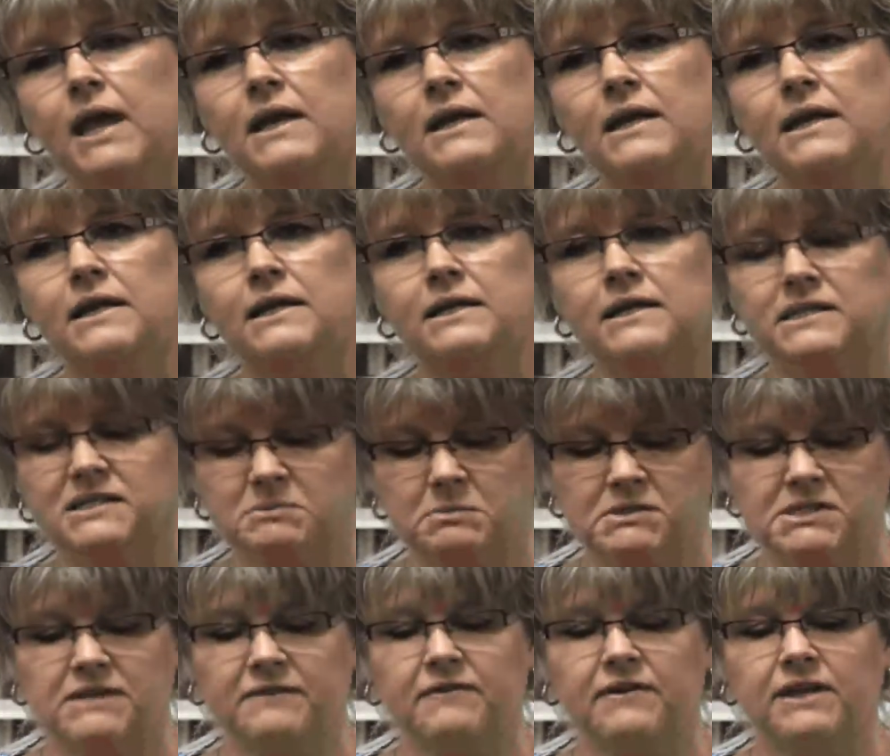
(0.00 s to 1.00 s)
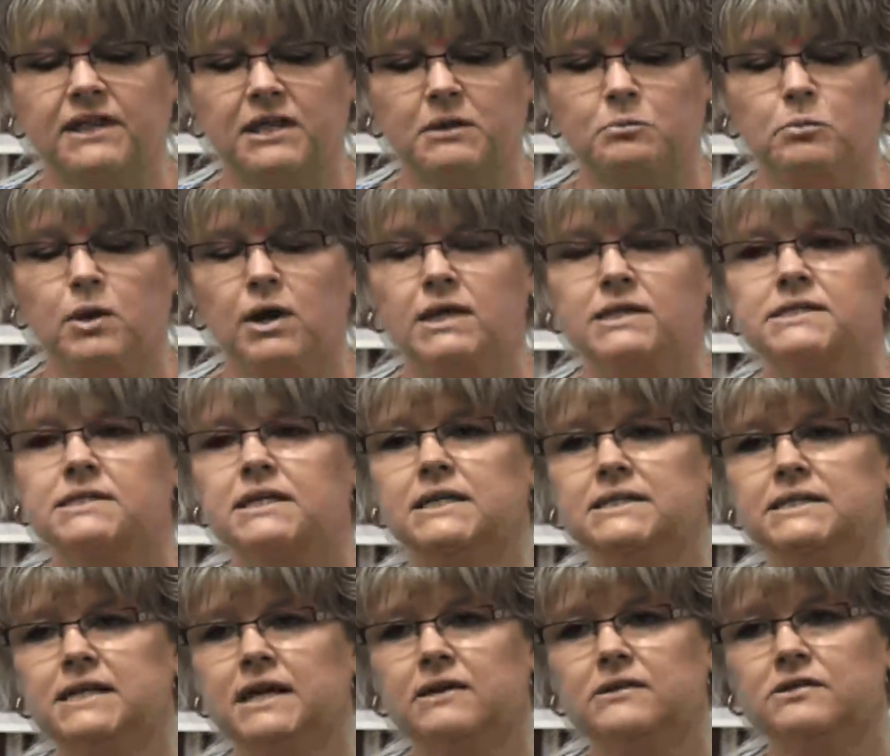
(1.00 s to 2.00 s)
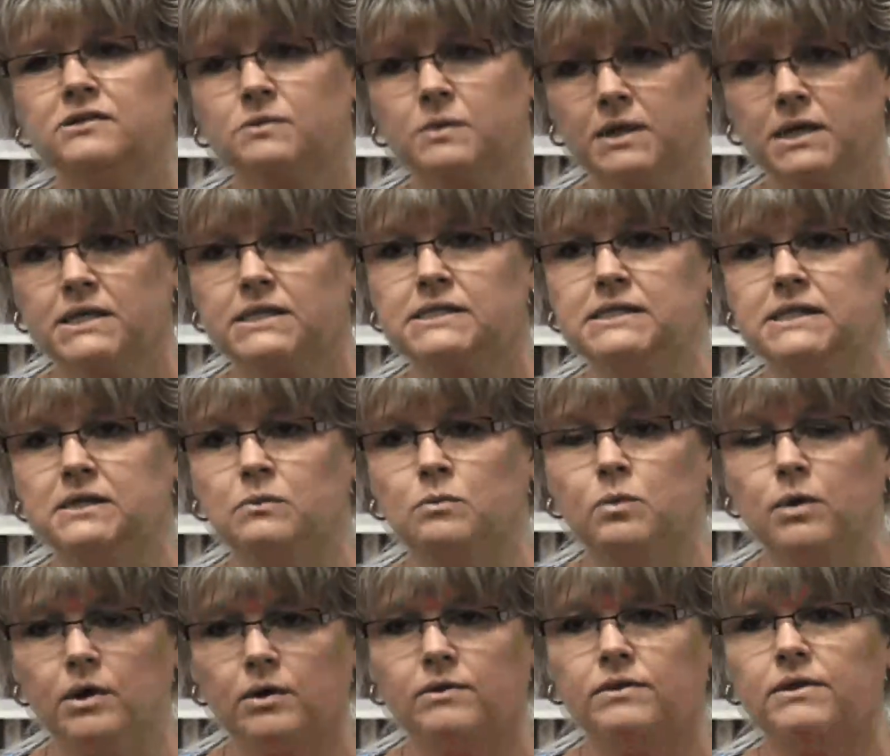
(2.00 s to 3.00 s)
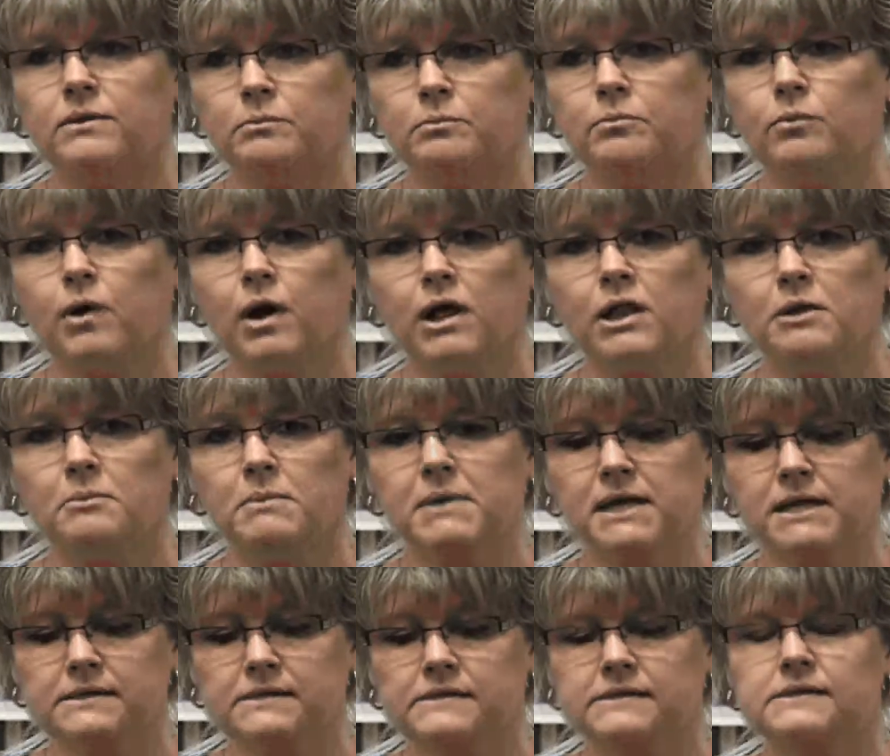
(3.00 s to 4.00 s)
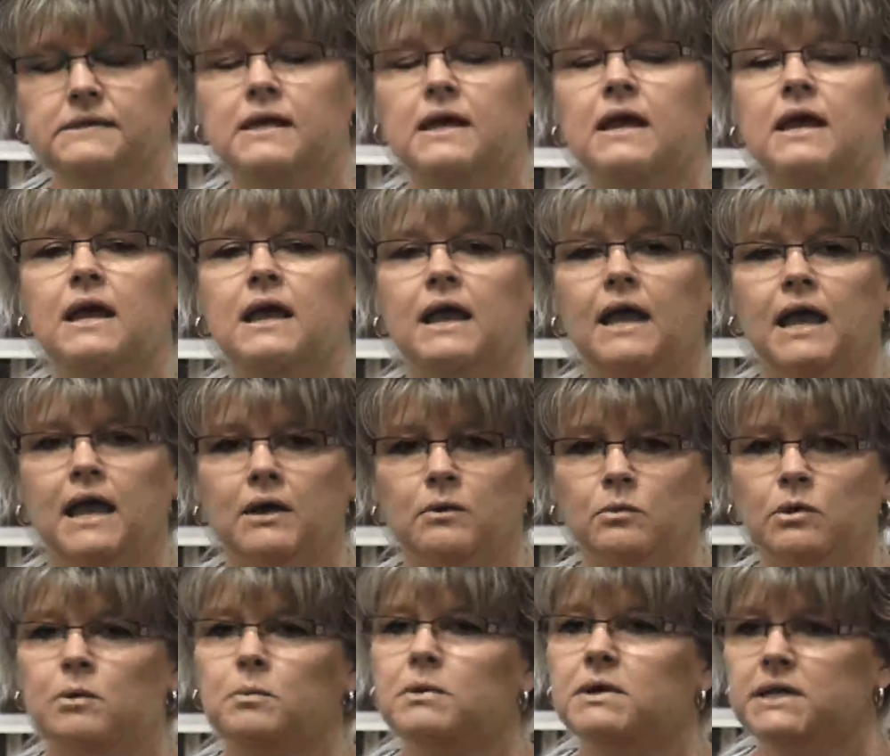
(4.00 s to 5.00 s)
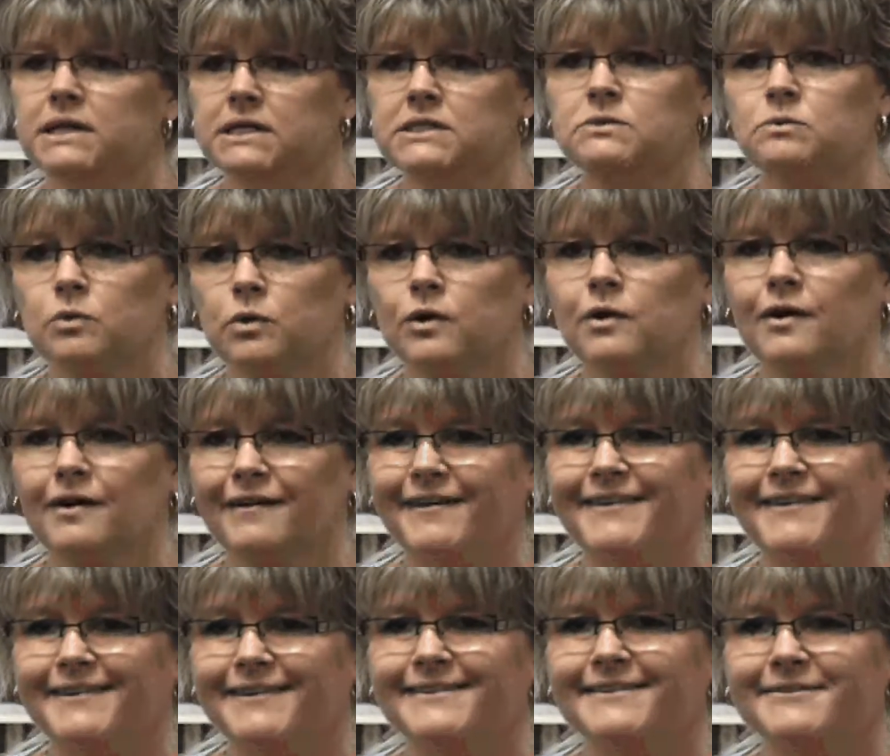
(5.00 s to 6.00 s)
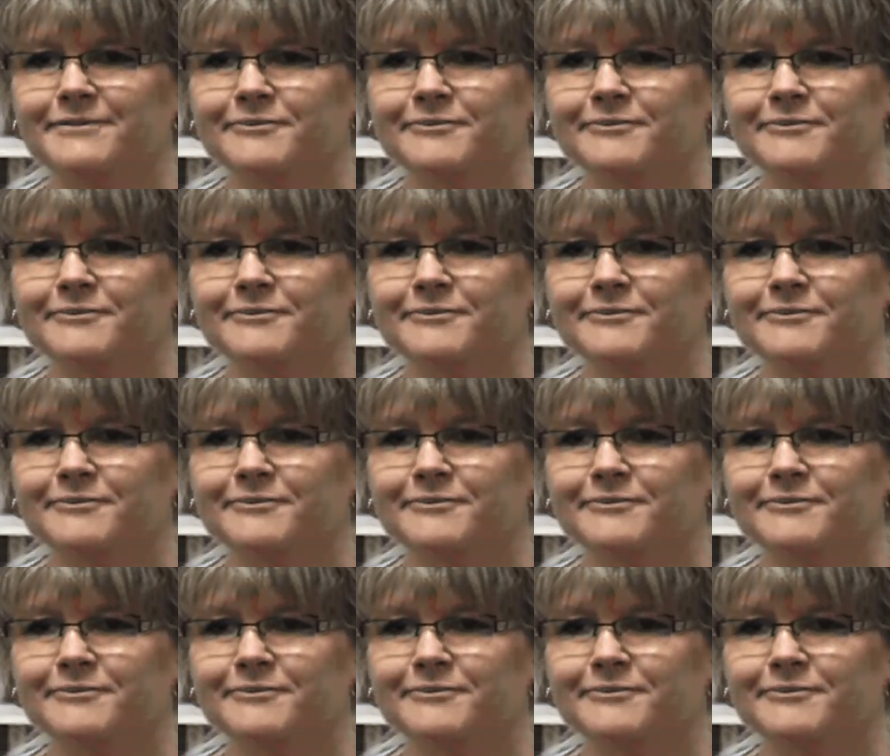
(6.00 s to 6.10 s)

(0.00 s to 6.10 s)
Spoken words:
And it specifically breaks things down so I can see where the problem is and what we need to work on.